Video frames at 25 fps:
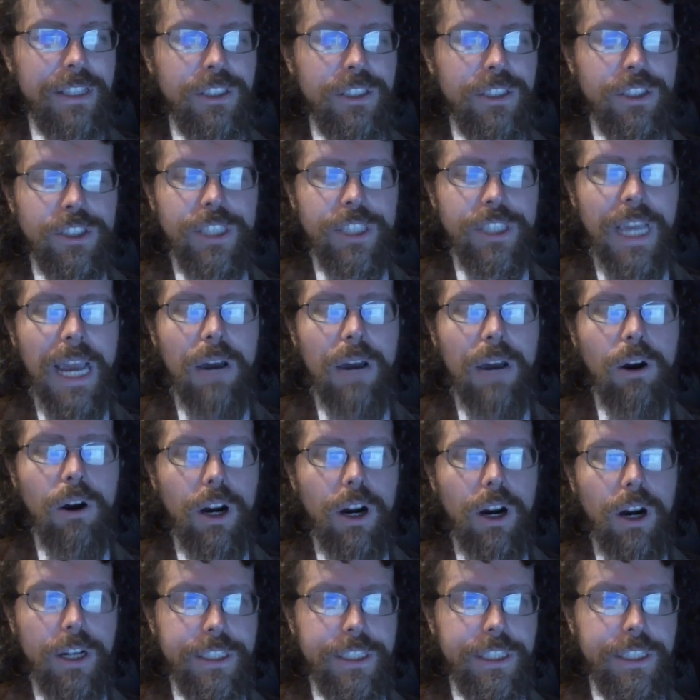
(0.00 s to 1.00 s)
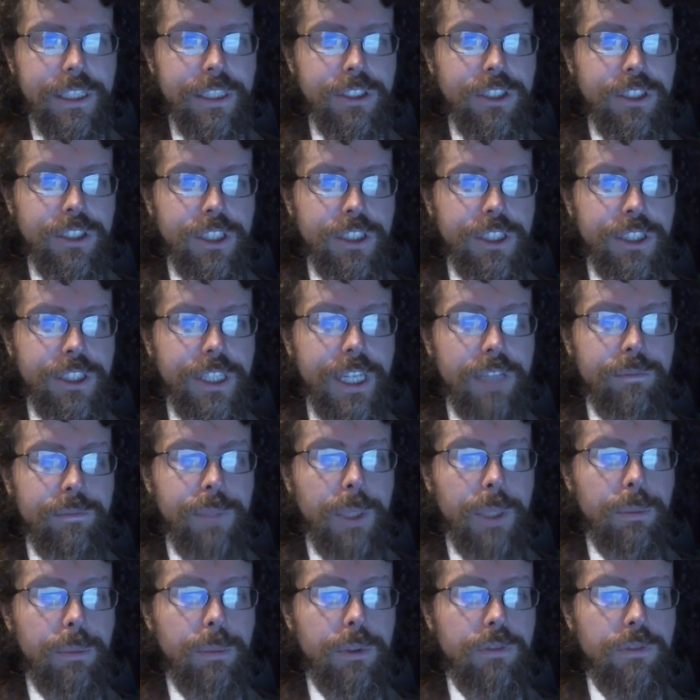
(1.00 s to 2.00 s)
just how hard it is just to get
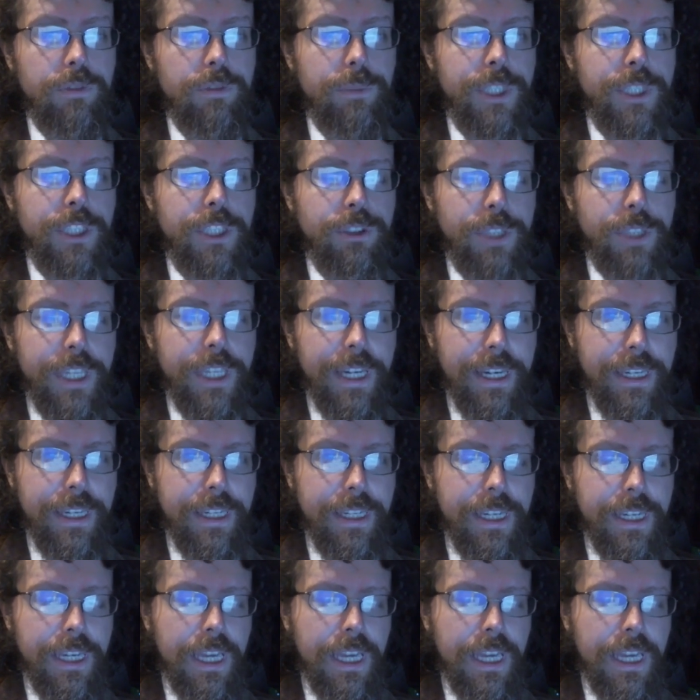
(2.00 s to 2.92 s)
people from the